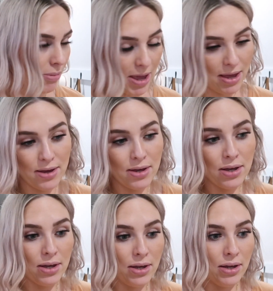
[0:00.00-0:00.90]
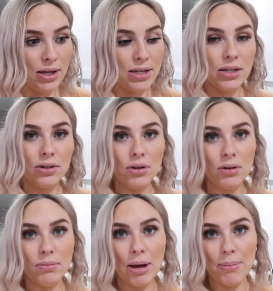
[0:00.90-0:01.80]
me
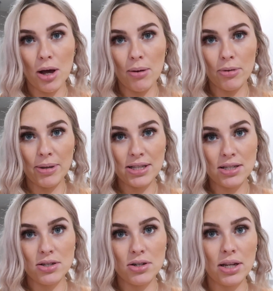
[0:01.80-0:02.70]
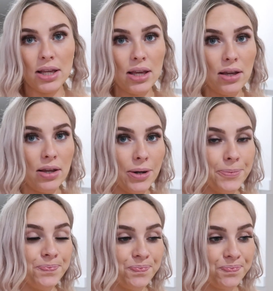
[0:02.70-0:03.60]
until my mom or my sister can get
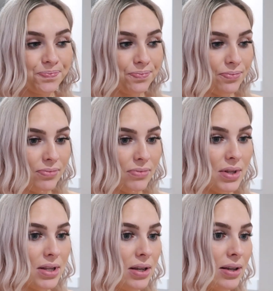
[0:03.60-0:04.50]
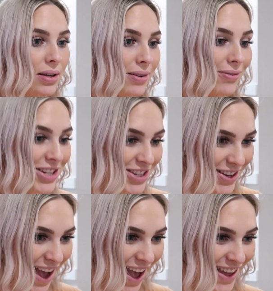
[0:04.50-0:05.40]
here. What you
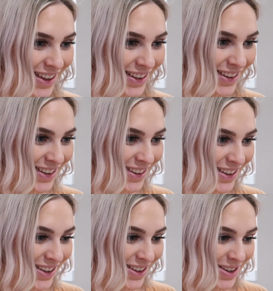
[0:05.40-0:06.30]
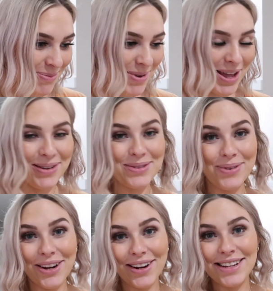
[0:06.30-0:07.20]
got? But anyways,
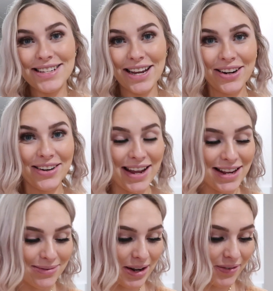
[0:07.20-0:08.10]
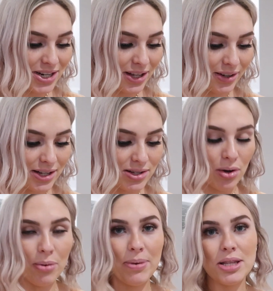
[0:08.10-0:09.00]
we are gonna decorate whenever Tyler gets
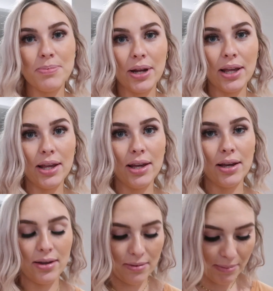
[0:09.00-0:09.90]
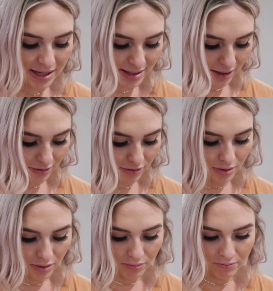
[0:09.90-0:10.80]
home. He's bringing Mexican food
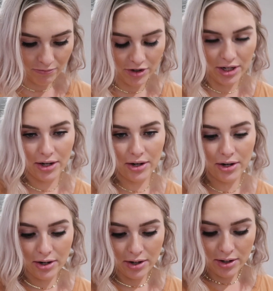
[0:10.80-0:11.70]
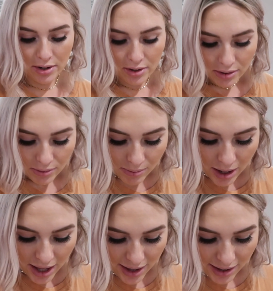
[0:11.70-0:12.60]
home for dinner.
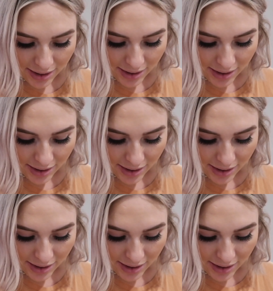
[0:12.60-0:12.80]
What?